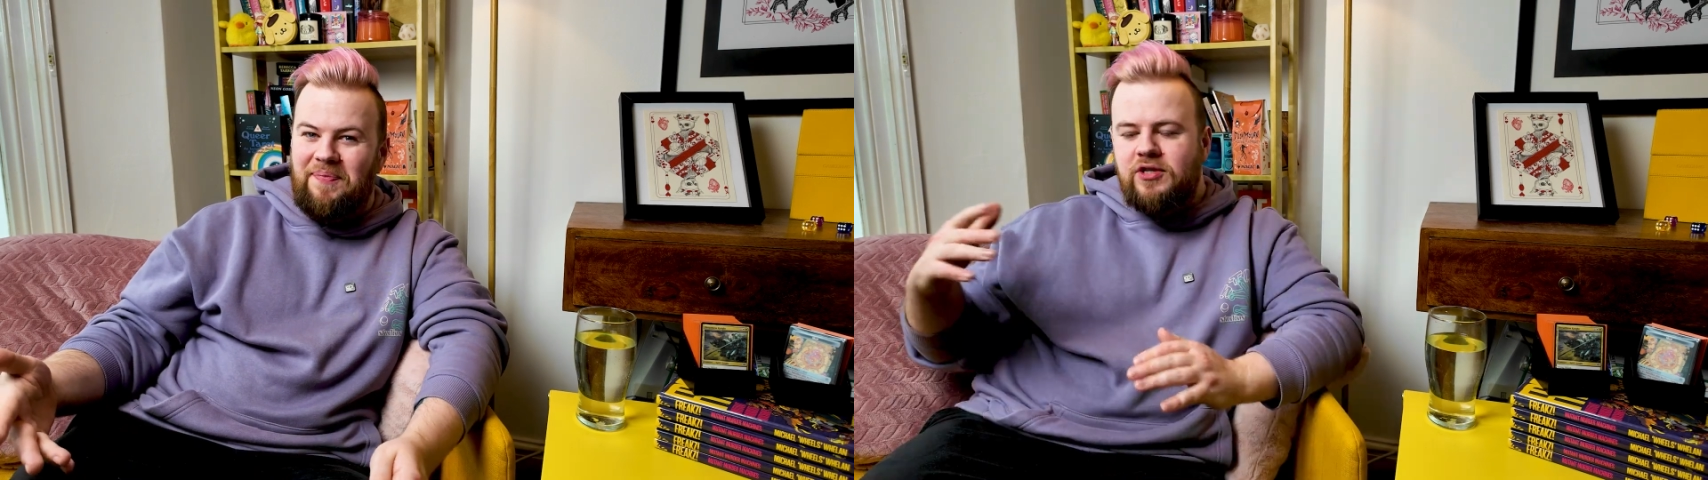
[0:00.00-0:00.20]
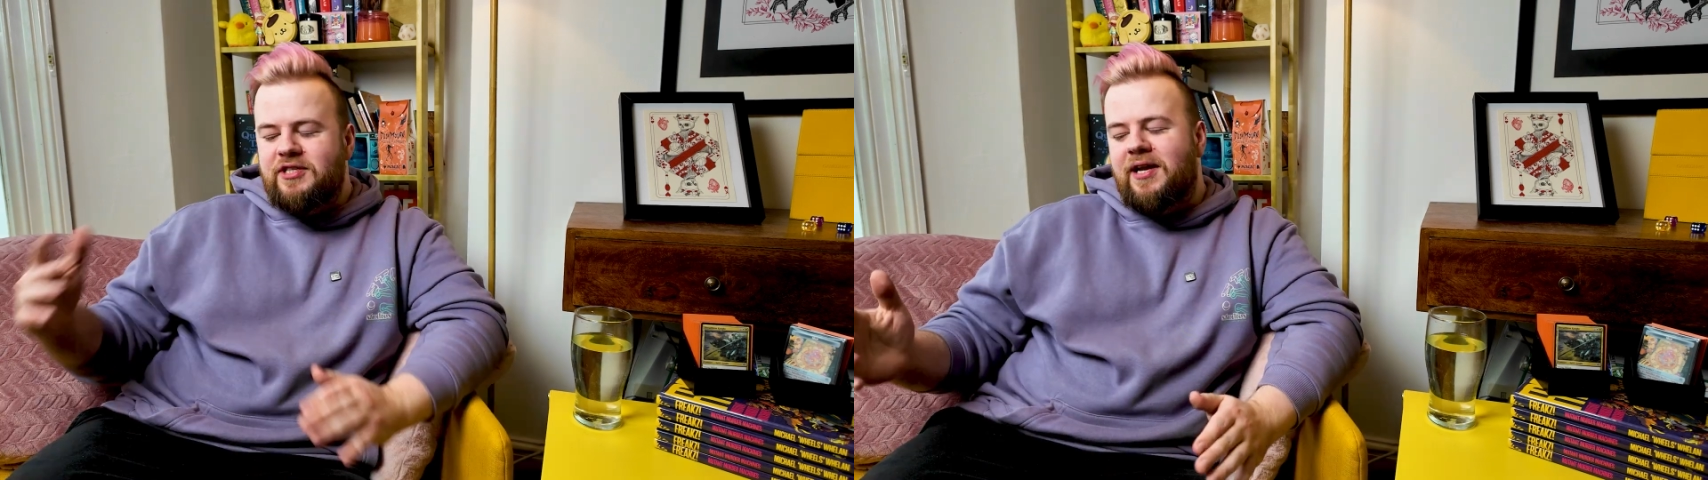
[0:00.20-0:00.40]

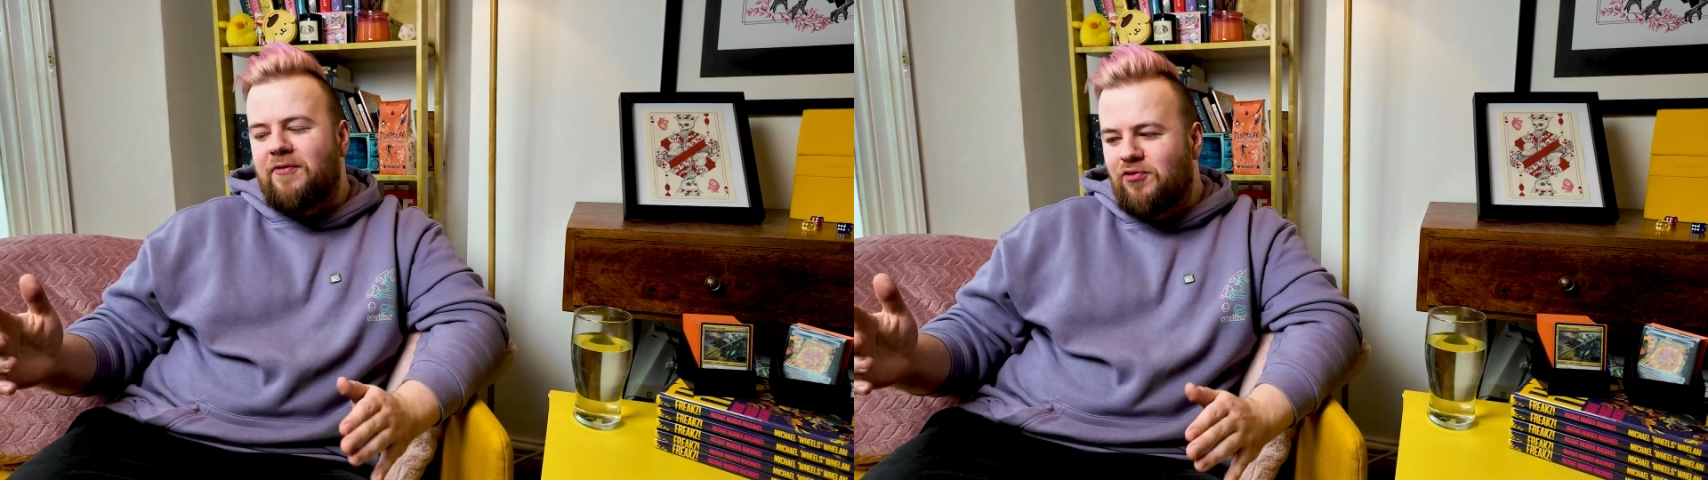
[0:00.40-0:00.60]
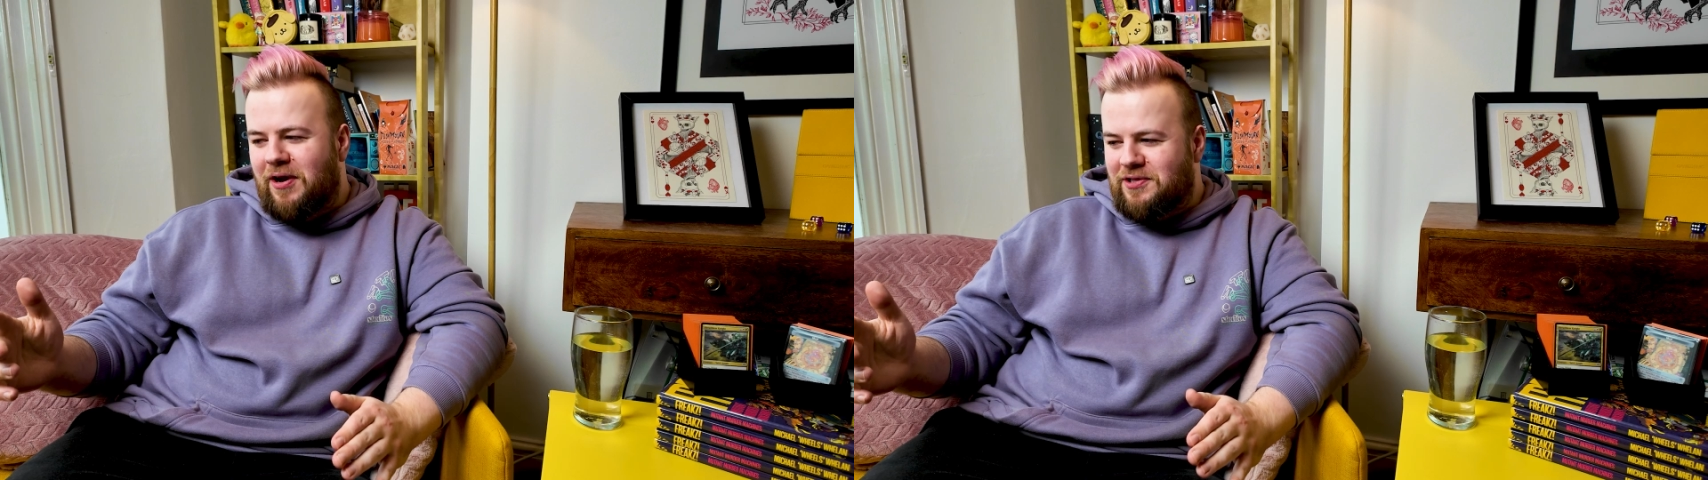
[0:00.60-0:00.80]
So I sit
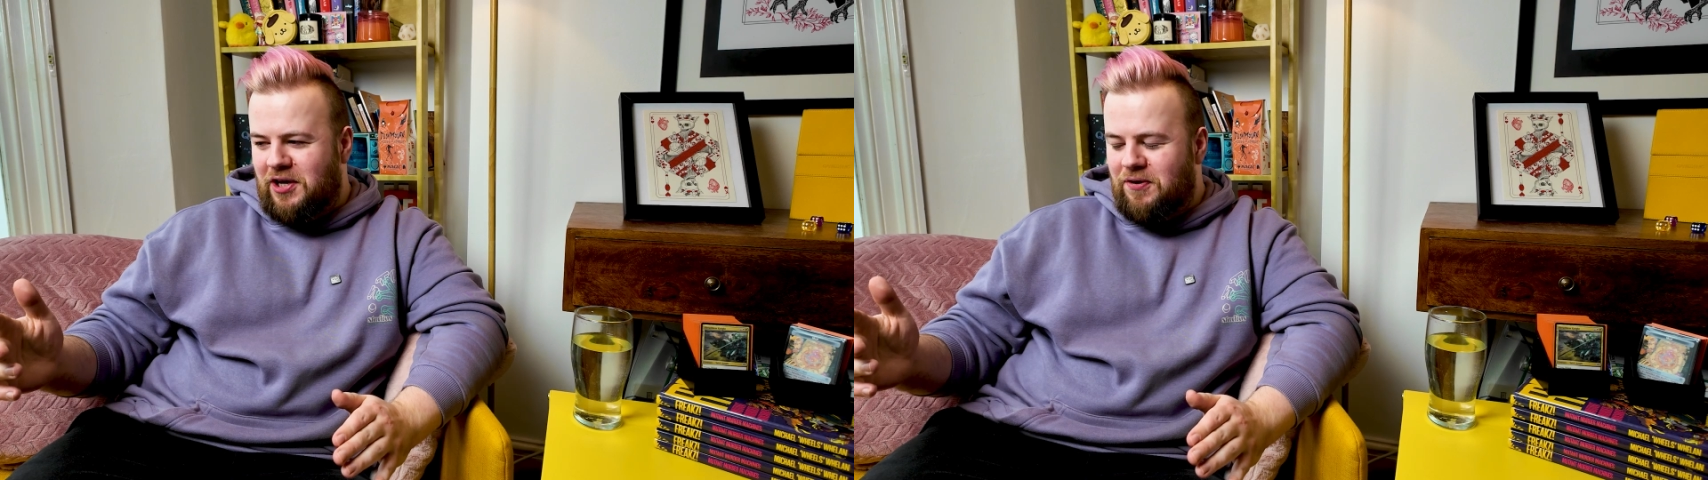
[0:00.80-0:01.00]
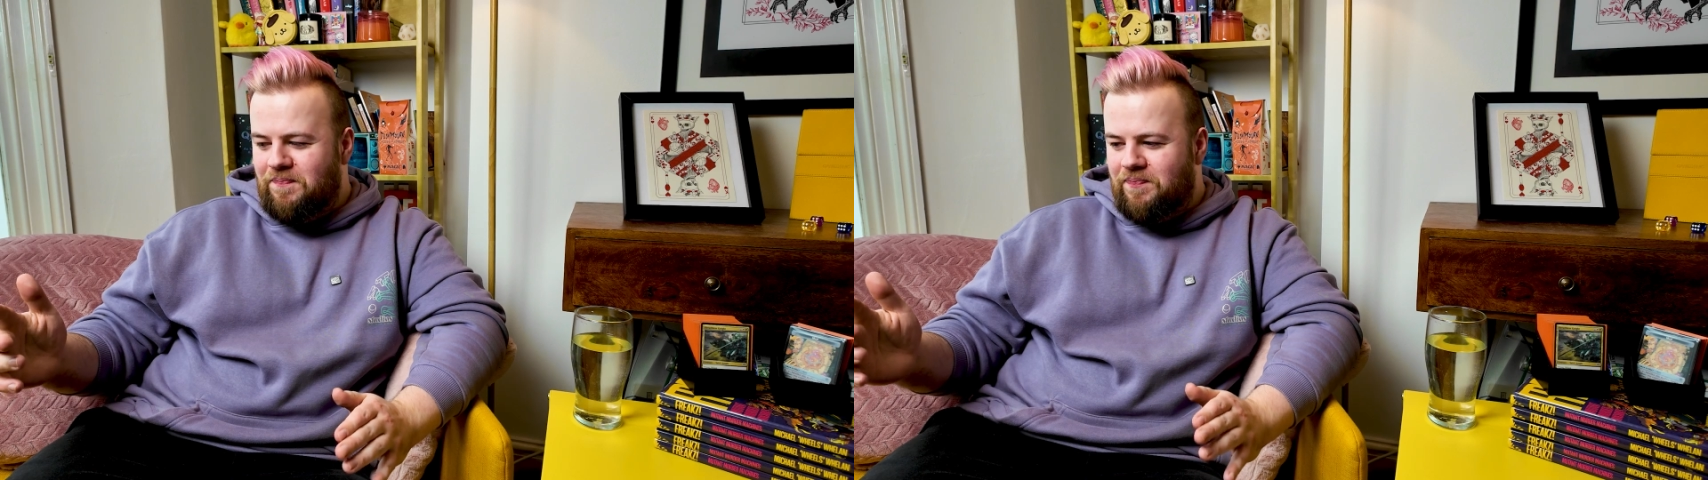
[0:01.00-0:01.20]
down for round
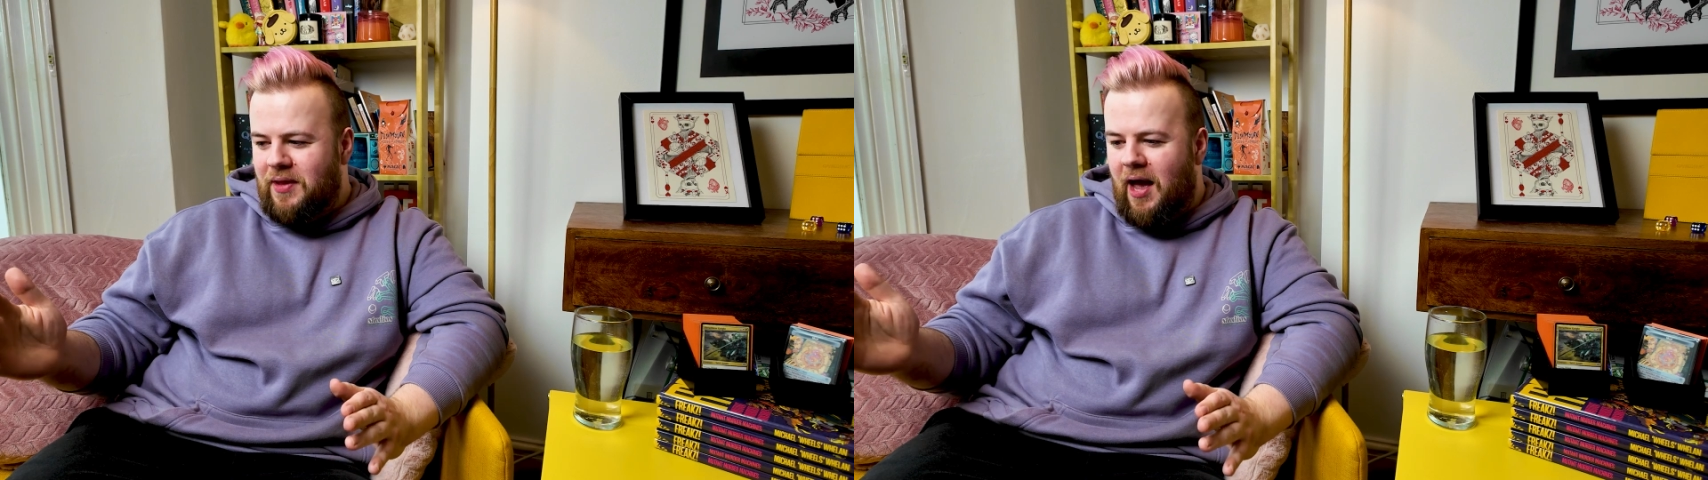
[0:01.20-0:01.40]
2.